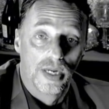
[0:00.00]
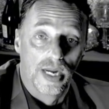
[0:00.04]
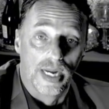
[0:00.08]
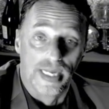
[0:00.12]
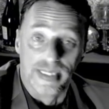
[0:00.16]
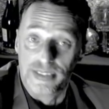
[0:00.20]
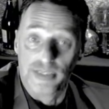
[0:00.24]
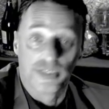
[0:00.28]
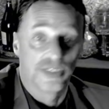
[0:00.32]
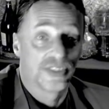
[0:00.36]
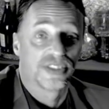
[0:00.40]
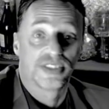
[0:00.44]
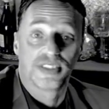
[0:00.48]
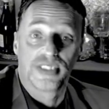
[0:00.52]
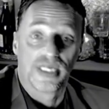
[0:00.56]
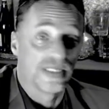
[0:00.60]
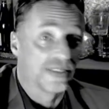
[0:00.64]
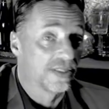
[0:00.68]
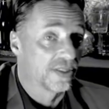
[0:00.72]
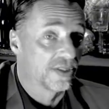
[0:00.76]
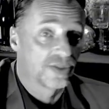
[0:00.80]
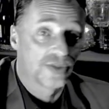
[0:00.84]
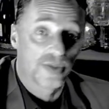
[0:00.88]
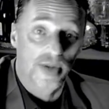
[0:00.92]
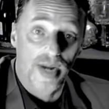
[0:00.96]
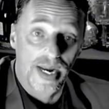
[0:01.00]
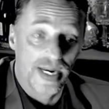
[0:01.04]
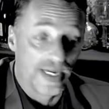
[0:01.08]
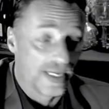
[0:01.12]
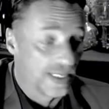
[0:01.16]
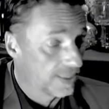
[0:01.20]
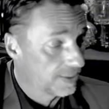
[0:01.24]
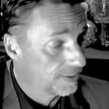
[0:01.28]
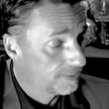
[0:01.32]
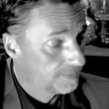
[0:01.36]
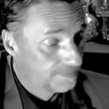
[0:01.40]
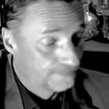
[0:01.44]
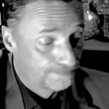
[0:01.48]
And you're just sitting there trying
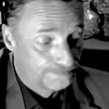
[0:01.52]
to